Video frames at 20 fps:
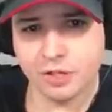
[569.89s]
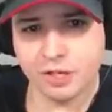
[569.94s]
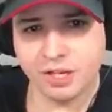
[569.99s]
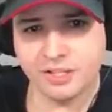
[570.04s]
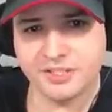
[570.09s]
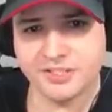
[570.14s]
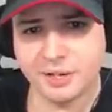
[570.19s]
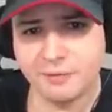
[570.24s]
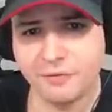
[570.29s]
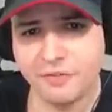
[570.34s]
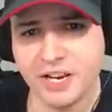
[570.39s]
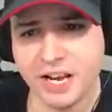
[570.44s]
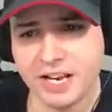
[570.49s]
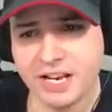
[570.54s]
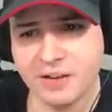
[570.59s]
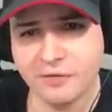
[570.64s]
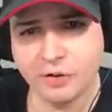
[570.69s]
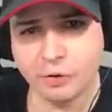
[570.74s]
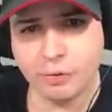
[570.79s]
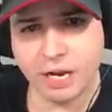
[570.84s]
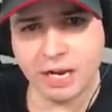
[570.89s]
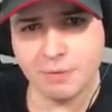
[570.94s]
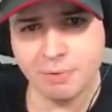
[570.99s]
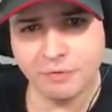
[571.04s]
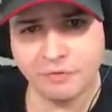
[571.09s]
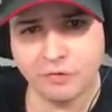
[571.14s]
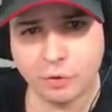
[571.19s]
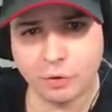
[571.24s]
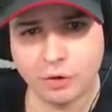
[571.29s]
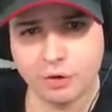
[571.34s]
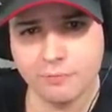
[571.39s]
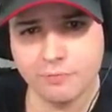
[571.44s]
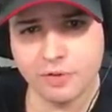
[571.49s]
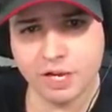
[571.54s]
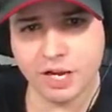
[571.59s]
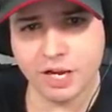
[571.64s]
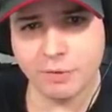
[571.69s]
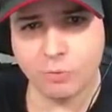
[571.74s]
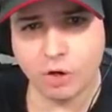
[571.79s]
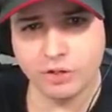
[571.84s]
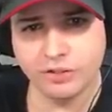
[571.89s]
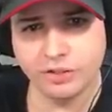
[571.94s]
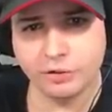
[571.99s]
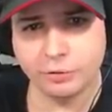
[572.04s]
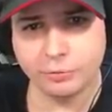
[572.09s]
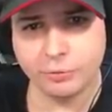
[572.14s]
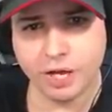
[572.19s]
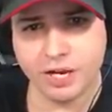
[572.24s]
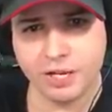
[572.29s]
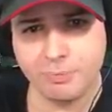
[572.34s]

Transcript: It's something I never ran before, and I wanted to run